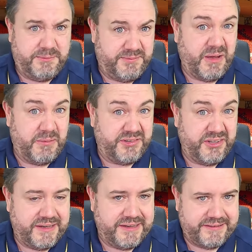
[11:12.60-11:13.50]
I'm
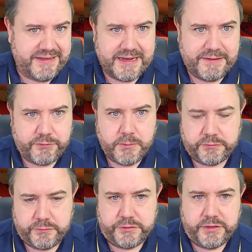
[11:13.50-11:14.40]
certainly seeing that from
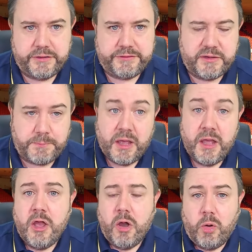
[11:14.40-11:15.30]
Oxford United. But
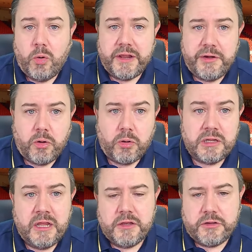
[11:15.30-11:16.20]
all in
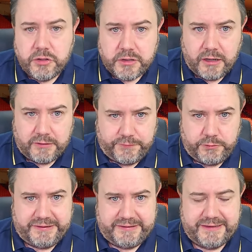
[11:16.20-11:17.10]
all, good luck for
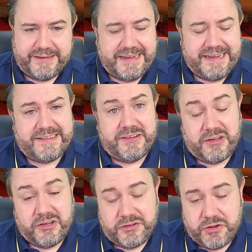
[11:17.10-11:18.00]
the rest of the season.
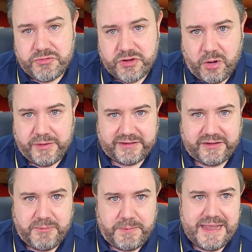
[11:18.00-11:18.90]
You know it's
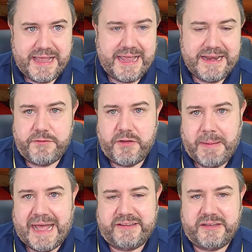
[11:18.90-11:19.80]
going to be another
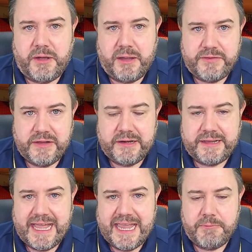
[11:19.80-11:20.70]
pantomime villain
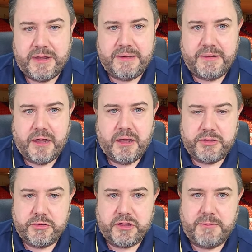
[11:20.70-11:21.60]
game when
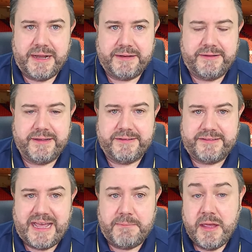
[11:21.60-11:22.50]
you come back to the
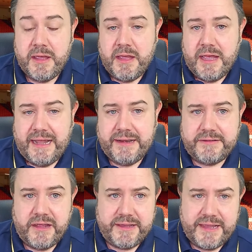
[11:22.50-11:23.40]
Kassam.
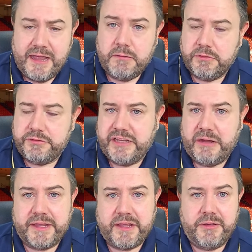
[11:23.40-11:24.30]
And yeah, we'll see
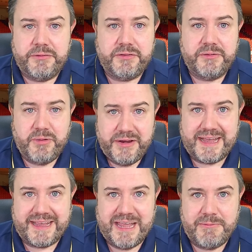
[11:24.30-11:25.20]
how it goes when
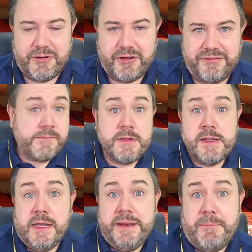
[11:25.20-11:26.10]
that game arrives.
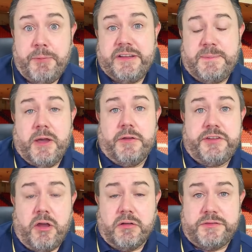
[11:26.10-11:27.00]
And that brings me on
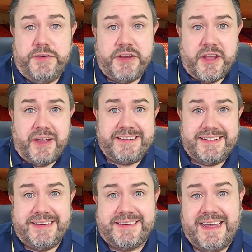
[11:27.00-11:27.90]
to Oxford United.
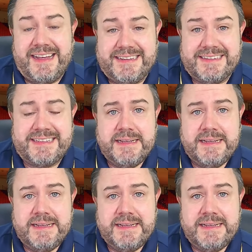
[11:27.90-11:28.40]
And